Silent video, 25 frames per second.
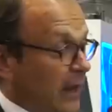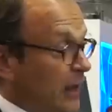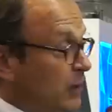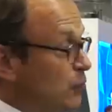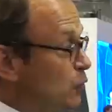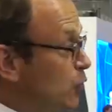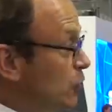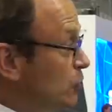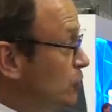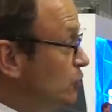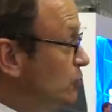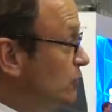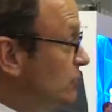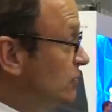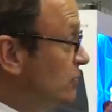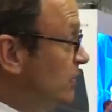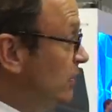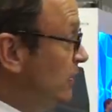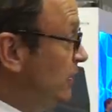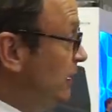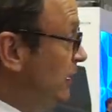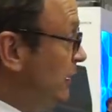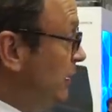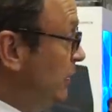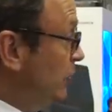And what you
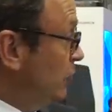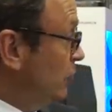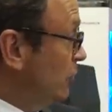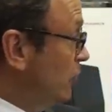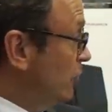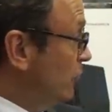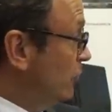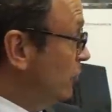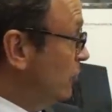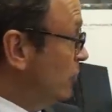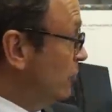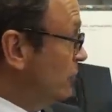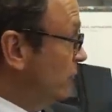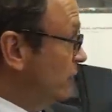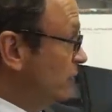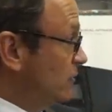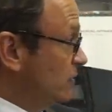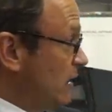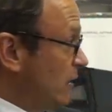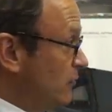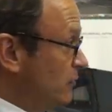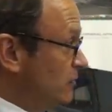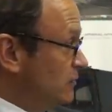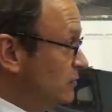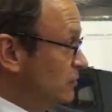see here on the
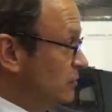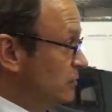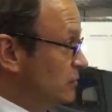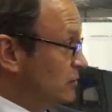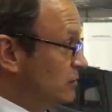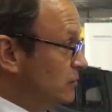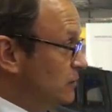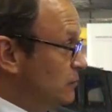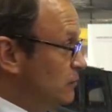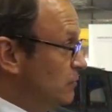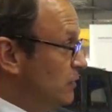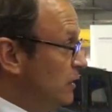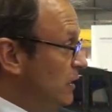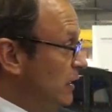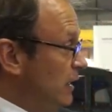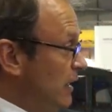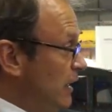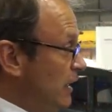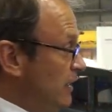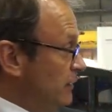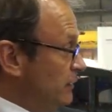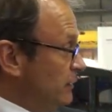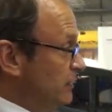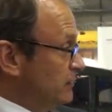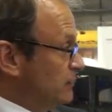turret system,
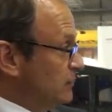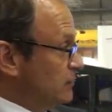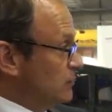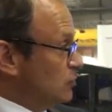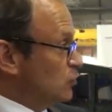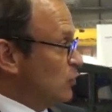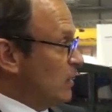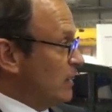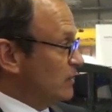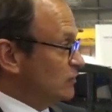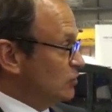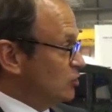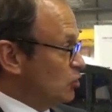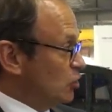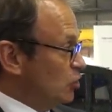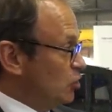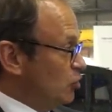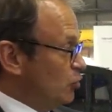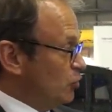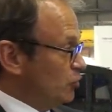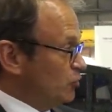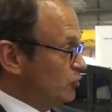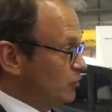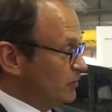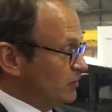this is one
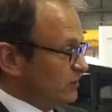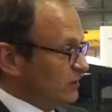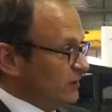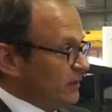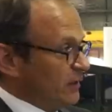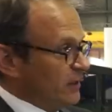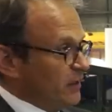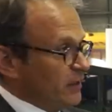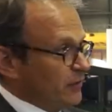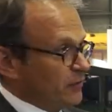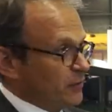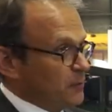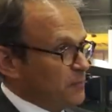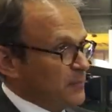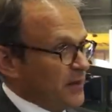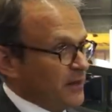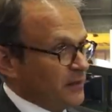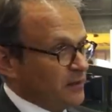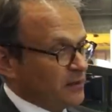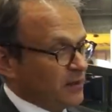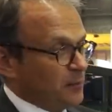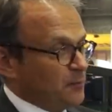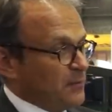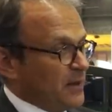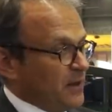solution. You see here the
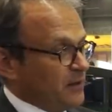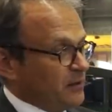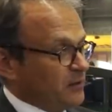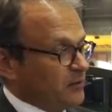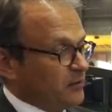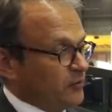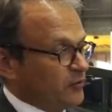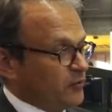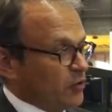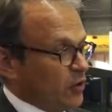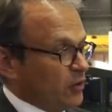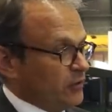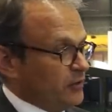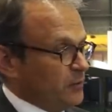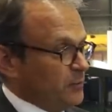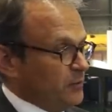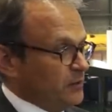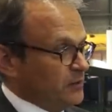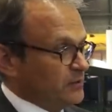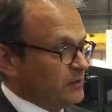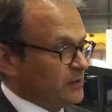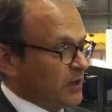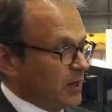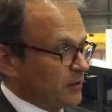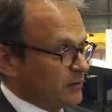MANT 30
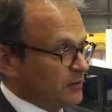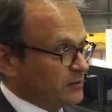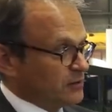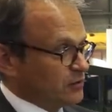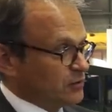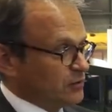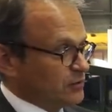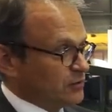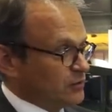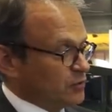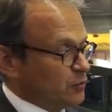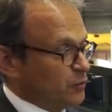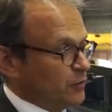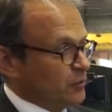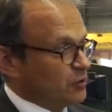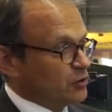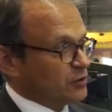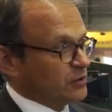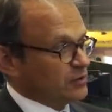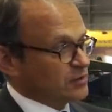mm turret system, which